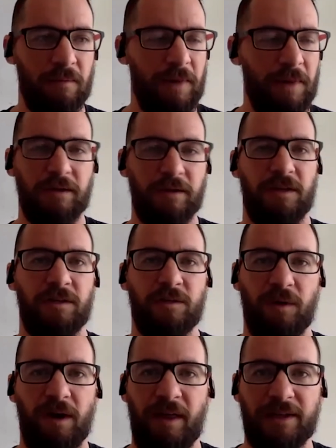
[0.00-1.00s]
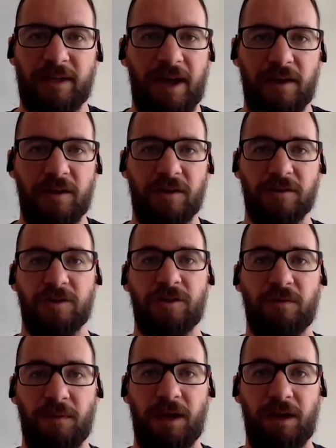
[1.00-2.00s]
magazines were that's how you
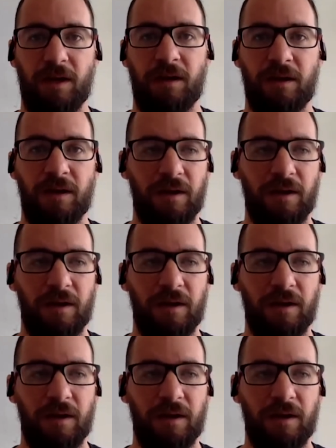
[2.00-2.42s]
consume media.